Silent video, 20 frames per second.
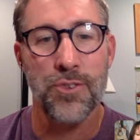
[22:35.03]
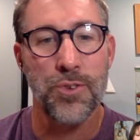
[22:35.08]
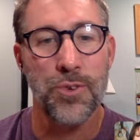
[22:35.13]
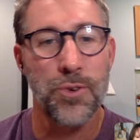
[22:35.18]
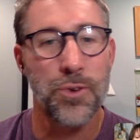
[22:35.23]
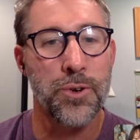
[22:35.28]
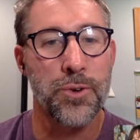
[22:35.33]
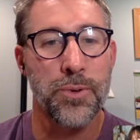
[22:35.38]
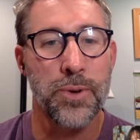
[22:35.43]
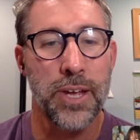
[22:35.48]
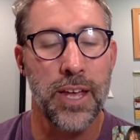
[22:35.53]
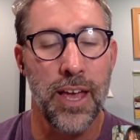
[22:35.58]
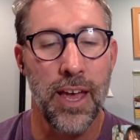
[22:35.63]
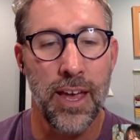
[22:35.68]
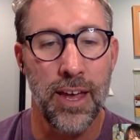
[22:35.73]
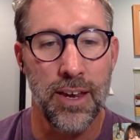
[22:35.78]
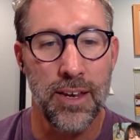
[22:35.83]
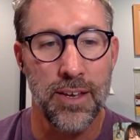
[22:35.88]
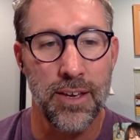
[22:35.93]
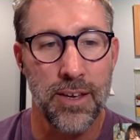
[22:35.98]
to
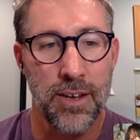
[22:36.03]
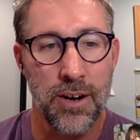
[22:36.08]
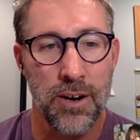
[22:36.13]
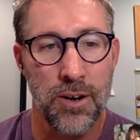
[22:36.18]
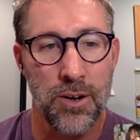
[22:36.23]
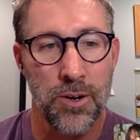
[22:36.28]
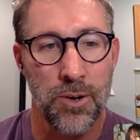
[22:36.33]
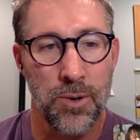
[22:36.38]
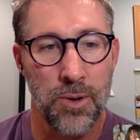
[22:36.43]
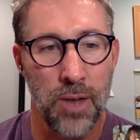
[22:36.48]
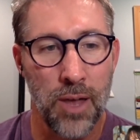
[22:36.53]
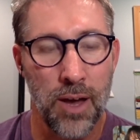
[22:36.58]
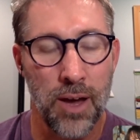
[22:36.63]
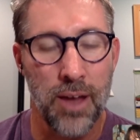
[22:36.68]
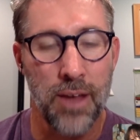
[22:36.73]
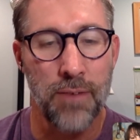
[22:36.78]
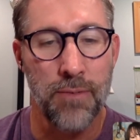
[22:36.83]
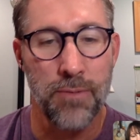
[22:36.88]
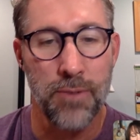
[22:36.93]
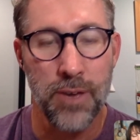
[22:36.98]
create in our own
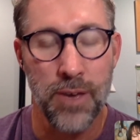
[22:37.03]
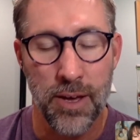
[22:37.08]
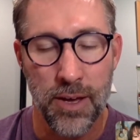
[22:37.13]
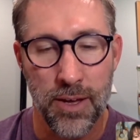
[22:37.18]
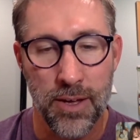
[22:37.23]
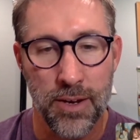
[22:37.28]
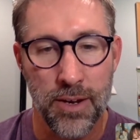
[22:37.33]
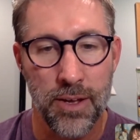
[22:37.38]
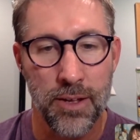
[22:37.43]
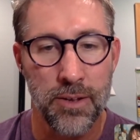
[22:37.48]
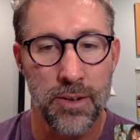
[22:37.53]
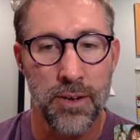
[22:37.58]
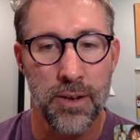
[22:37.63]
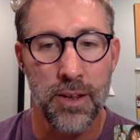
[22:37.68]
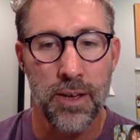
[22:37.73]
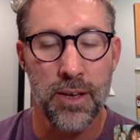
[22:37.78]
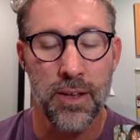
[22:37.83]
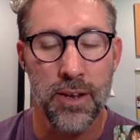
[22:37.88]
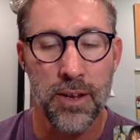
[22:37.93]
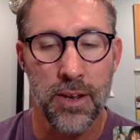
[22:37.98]
life and
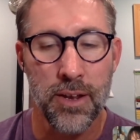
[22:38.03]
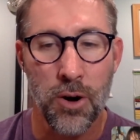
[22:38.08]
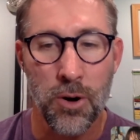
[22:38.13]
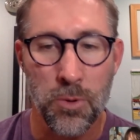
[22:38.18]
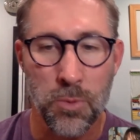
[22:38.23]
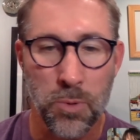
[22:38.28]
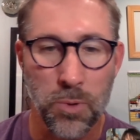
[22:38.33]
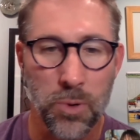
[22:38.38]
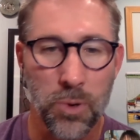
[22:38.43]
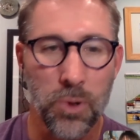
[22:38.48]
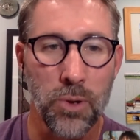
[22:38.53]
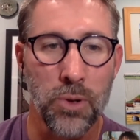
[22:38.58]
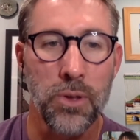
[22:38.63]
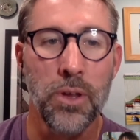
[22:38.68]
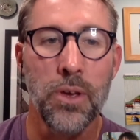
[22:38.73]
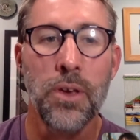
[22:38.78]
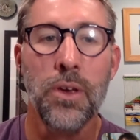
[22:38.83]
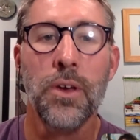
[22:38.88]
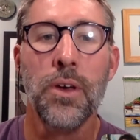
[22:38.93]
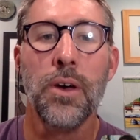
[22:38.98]
in our world.
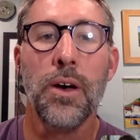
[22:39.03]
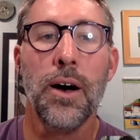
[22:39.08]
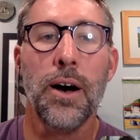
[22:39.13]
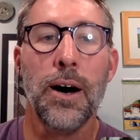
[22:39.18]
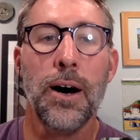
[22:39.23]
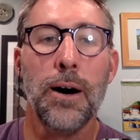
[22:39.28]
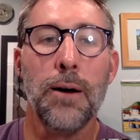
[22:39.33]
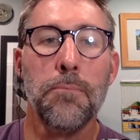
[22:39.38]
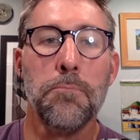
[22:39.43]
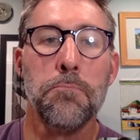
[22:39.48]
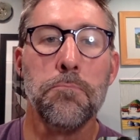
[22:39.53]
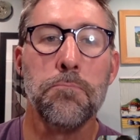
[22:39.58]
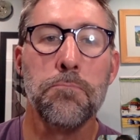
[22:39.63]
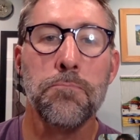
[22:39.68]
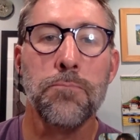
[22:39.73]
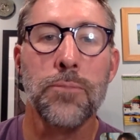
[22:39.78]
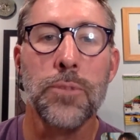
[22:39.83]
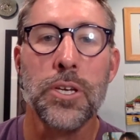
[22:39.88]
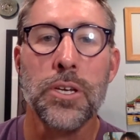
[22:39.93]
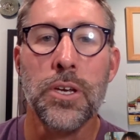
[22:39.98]
Um,
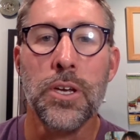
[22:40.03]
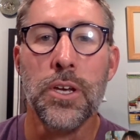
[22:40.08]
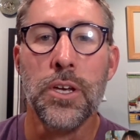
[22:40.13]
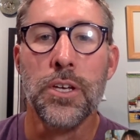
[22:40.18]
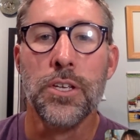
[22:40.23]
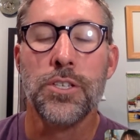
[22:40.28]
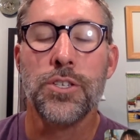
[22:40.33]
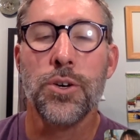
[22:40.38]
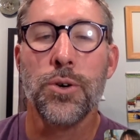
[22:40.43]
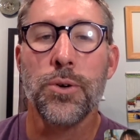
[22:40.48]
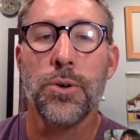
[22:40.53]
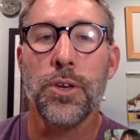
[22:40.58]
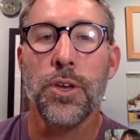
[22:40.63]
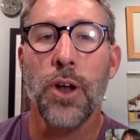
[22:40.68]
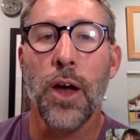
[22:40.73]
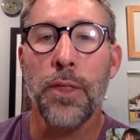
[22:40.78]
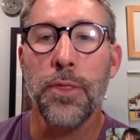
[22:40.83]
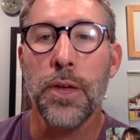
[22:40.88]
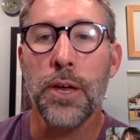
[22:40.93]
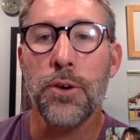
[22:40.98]
so,
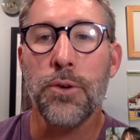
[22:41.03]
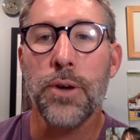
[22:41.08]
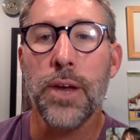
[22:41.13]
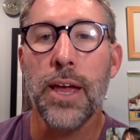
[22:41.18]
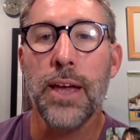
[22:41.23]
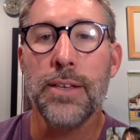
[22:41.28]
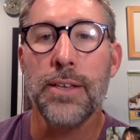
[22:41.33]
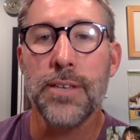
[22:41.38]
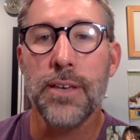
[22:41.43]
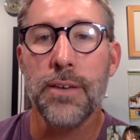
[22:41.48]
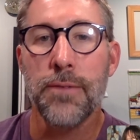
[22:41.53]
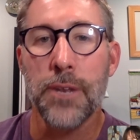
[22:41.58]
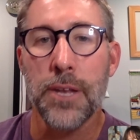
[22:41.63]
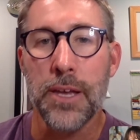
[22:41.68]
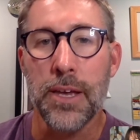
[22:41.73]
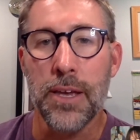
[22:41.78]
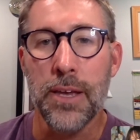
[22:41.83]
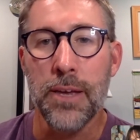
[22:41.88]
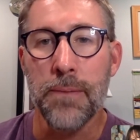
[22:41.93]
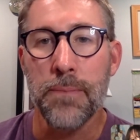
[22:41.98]
I think
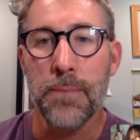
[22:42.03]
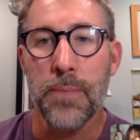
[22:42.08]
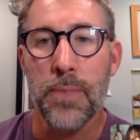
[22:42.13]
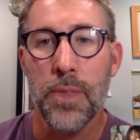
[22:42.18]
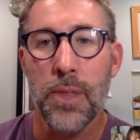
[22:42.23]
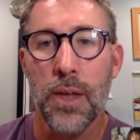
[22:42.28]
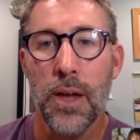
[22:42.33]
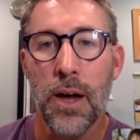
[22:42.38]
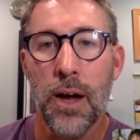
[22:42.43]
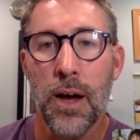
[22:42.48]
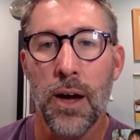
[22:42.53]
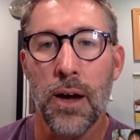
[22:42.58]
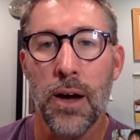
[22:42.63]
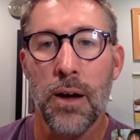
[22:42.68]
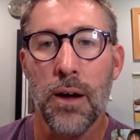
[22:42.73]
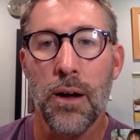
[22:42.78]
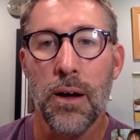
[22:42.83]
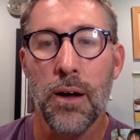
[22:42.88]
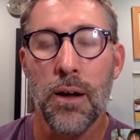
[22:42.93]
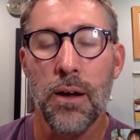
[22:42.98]
creativity,
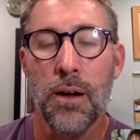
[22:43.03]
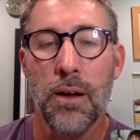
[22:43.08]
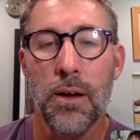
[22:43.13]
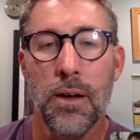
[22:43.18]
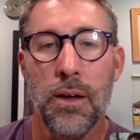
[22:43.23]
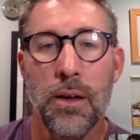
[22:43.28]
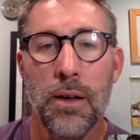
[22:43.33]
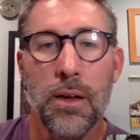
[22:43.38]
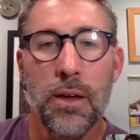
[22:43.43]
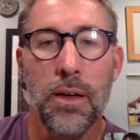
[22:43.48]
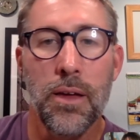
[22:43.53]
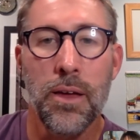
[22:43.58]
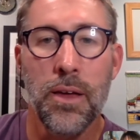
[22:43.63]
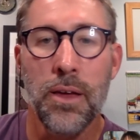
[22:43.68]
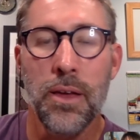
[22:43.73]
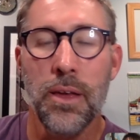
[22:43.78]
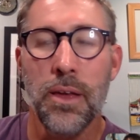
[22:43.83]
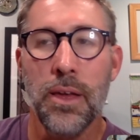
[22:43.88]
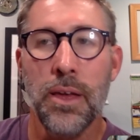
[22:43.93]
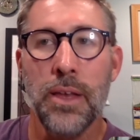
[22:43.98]
uh,
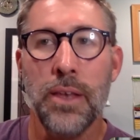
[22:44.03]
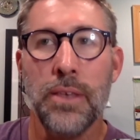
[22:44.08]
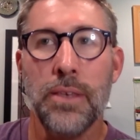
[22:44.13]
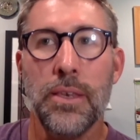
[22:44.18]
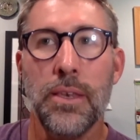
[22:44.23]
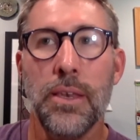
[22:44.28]
it